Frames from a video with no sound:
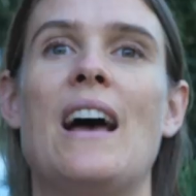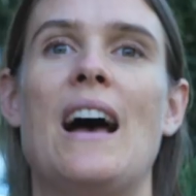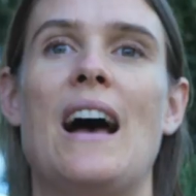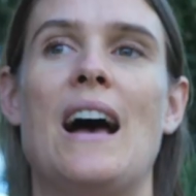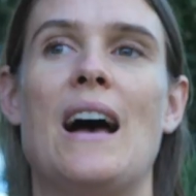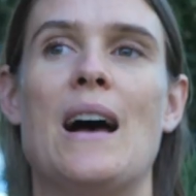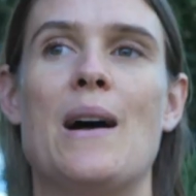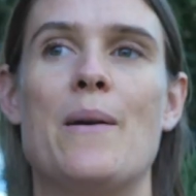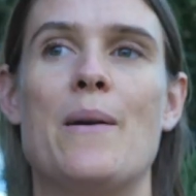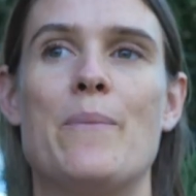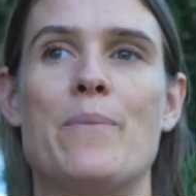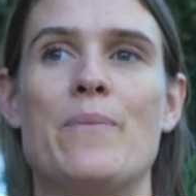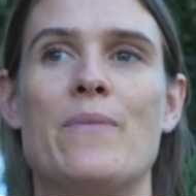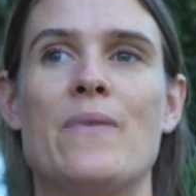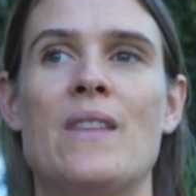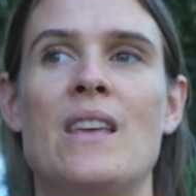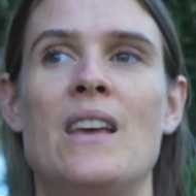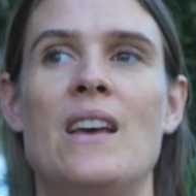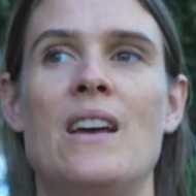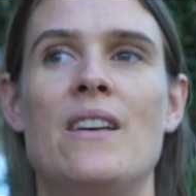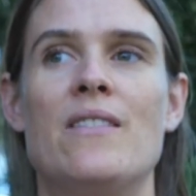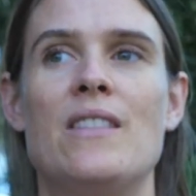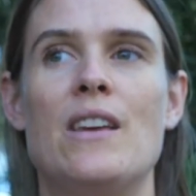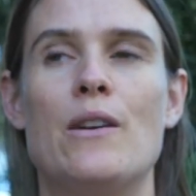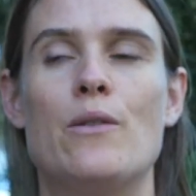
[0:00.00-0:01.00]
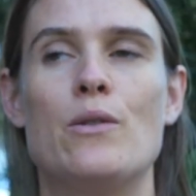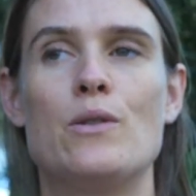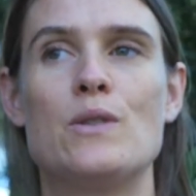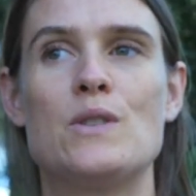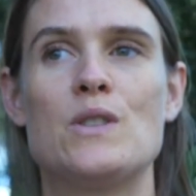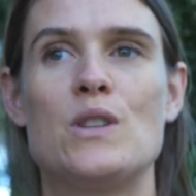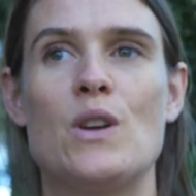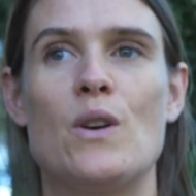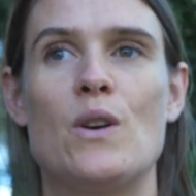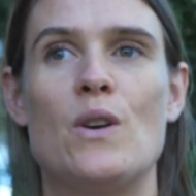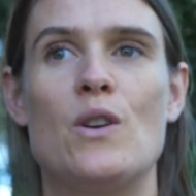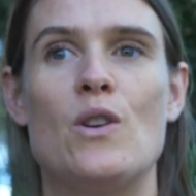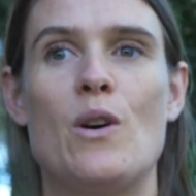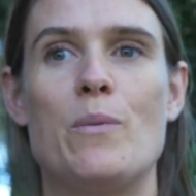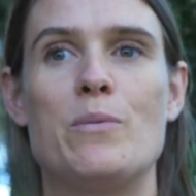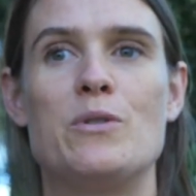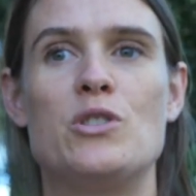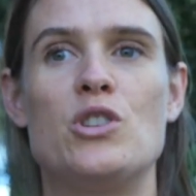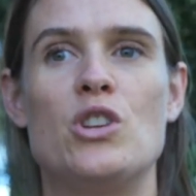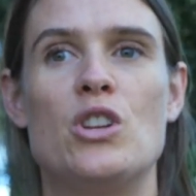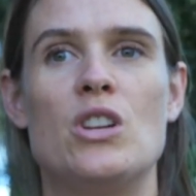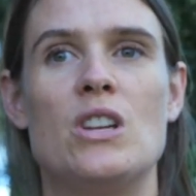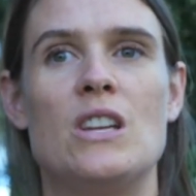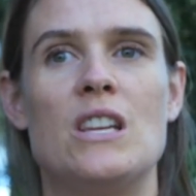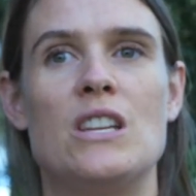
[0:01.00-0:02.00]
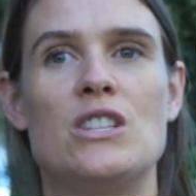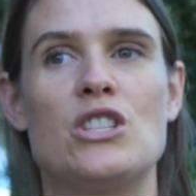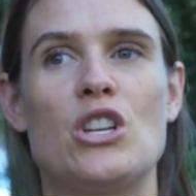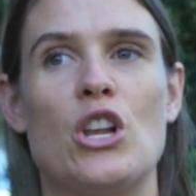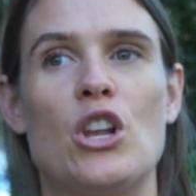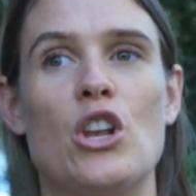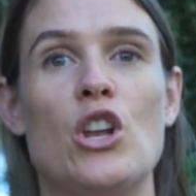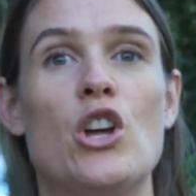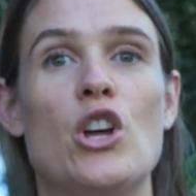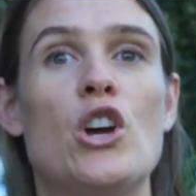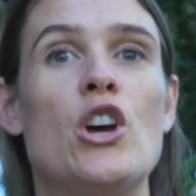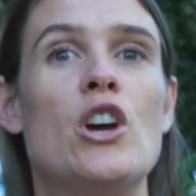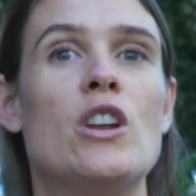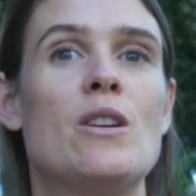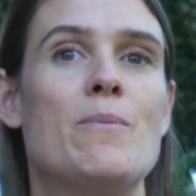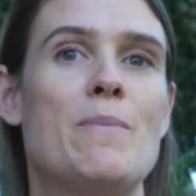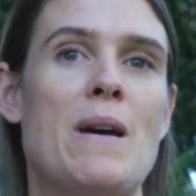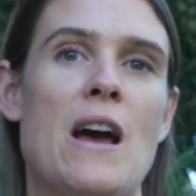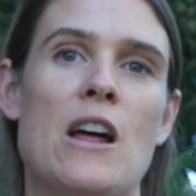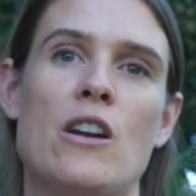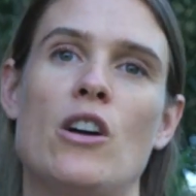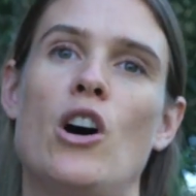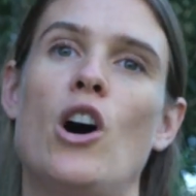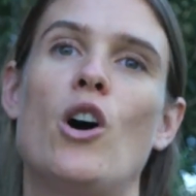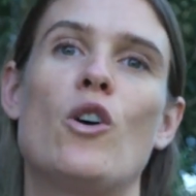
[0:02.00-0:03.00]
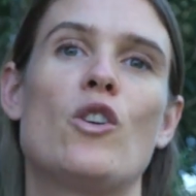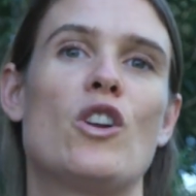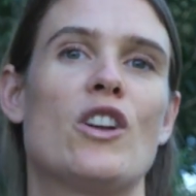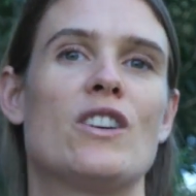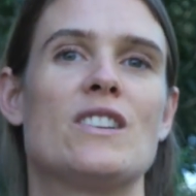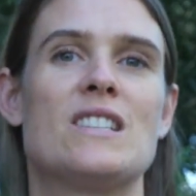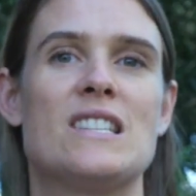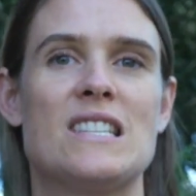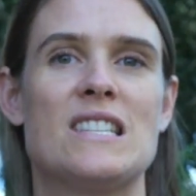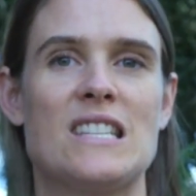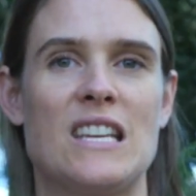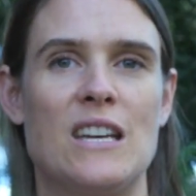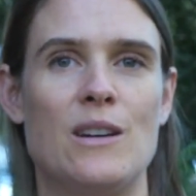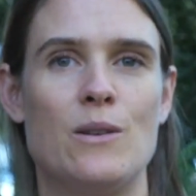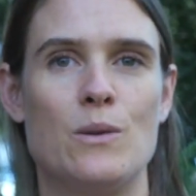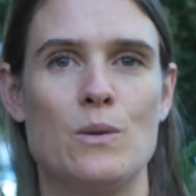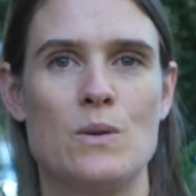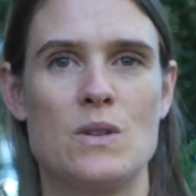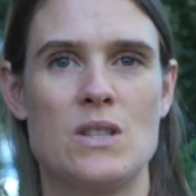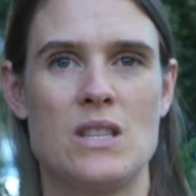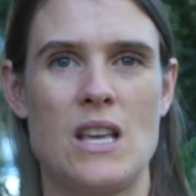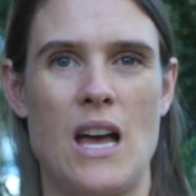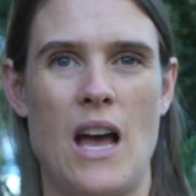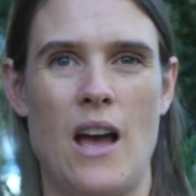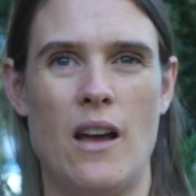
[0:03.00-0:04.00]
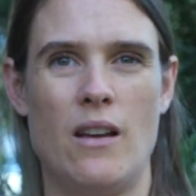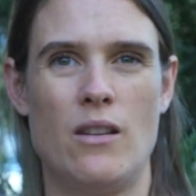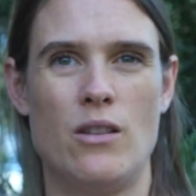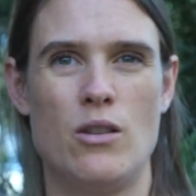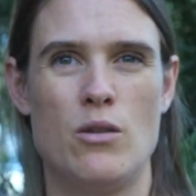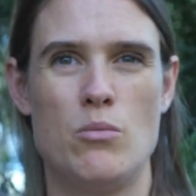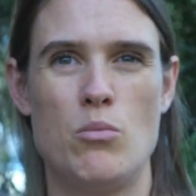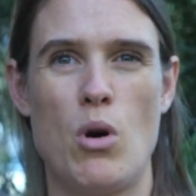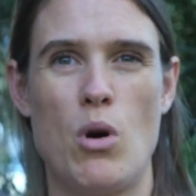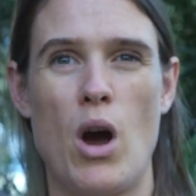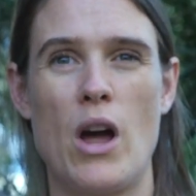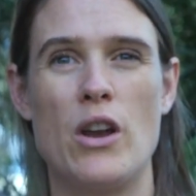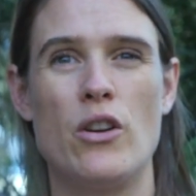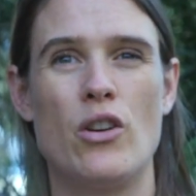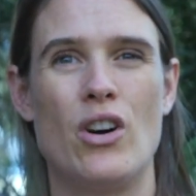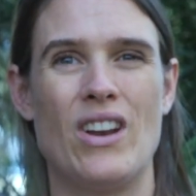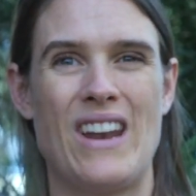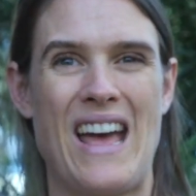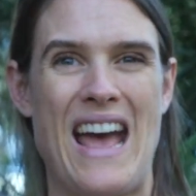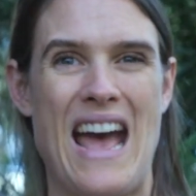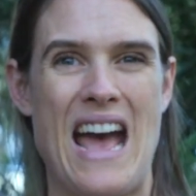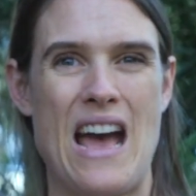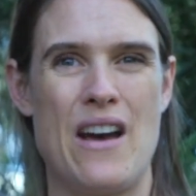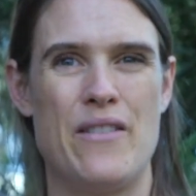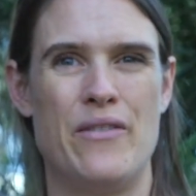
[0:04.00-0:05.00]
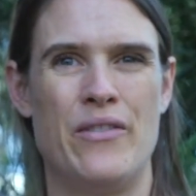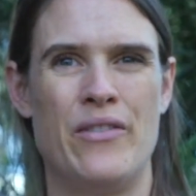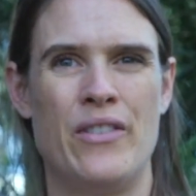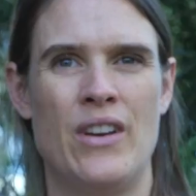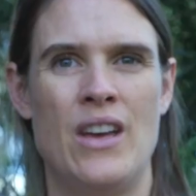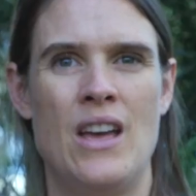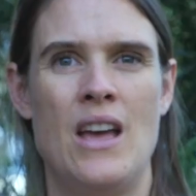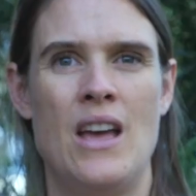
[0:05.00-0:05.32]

They're also an opportunity to learn about a whole lot of skills that you might not have.